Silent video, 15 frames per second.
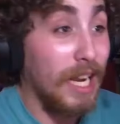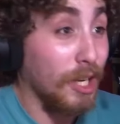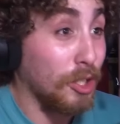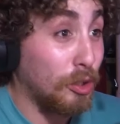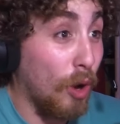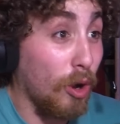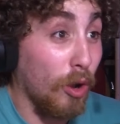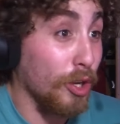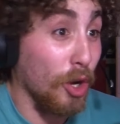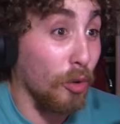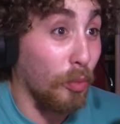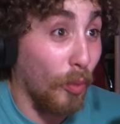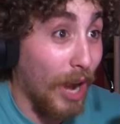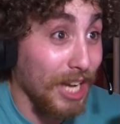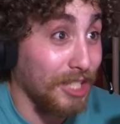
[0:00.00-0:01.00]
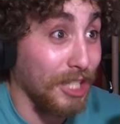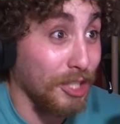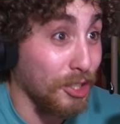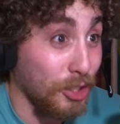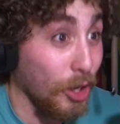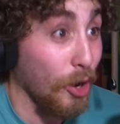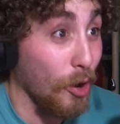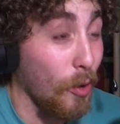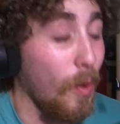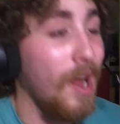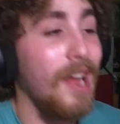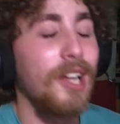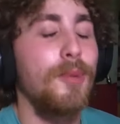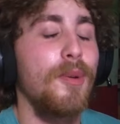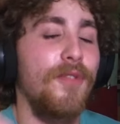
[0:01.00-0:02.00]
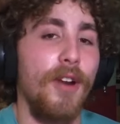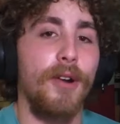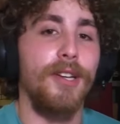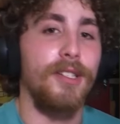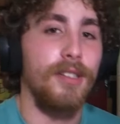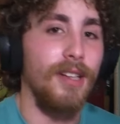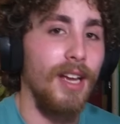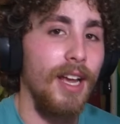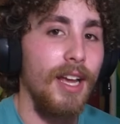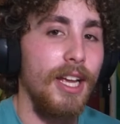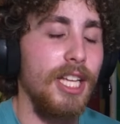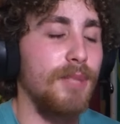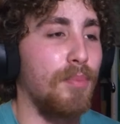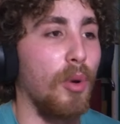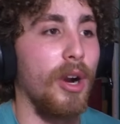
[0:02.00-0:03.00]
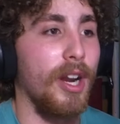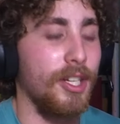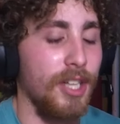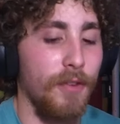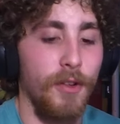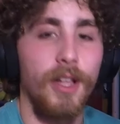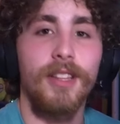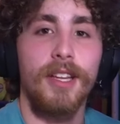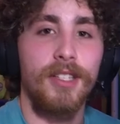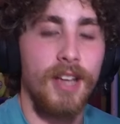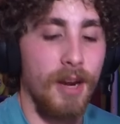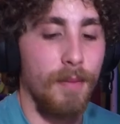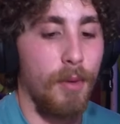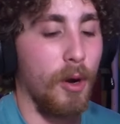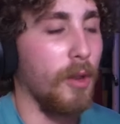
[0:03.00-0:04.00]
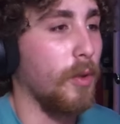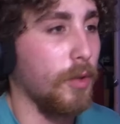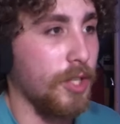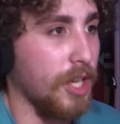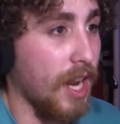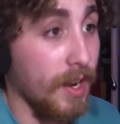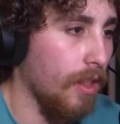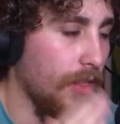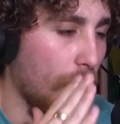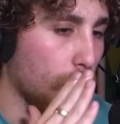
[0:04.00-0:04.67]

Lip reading: a struggle, you're racist too? To be fair, he's British. I feel like that's kind of part of their genetics.